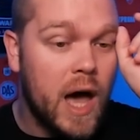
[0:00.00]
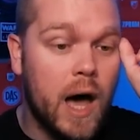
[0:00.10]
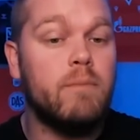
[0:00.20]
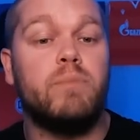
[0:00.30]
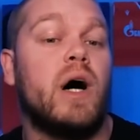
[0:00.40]

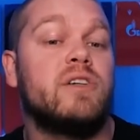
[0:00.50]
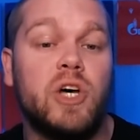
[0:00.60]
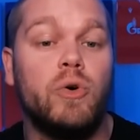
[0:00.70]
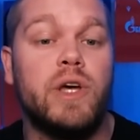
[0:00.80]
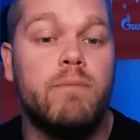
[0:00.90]
But I
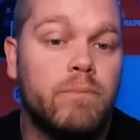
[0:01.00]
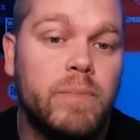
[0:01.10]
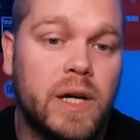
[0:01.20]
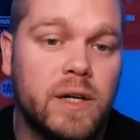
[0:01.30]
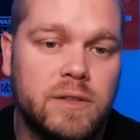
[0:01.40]
sold him
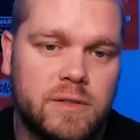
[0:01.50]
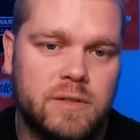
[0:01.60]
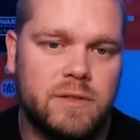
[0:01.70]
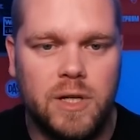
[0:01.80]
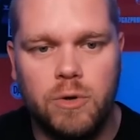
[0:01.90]

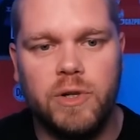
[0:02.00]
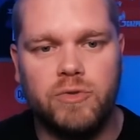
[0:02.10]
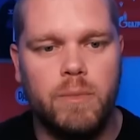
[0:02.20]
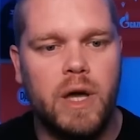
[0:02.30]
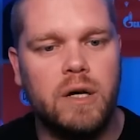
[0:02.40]
because he almost
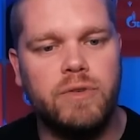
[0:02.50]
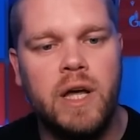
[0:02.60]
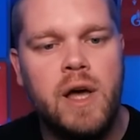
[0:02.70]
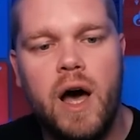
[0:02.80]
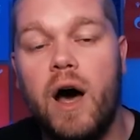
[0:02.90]
run me over.
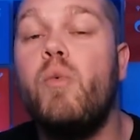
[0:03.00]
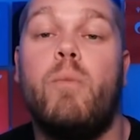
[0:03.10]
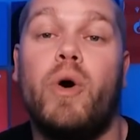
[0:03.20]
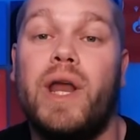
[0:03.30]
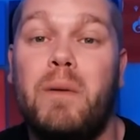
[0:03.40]

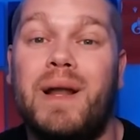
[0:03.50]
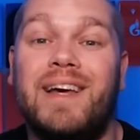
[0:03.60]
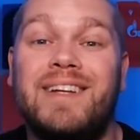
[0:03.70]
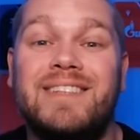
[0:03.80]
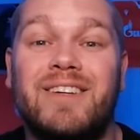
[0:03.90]
1.8
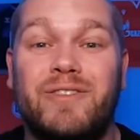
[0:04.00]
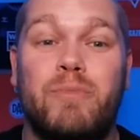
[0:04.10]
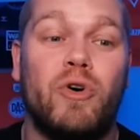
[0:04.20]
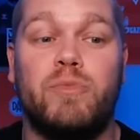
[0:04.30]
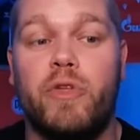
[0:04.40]
million. He's gone to
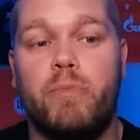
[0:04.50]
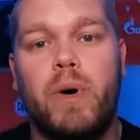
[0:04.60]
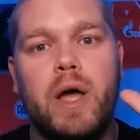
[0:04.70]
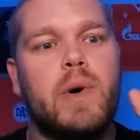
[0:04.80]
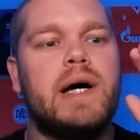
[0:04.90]
Portsmouth.
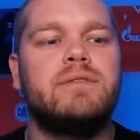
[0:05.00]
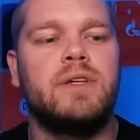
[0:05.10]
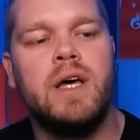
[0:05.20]
Bye, Wes.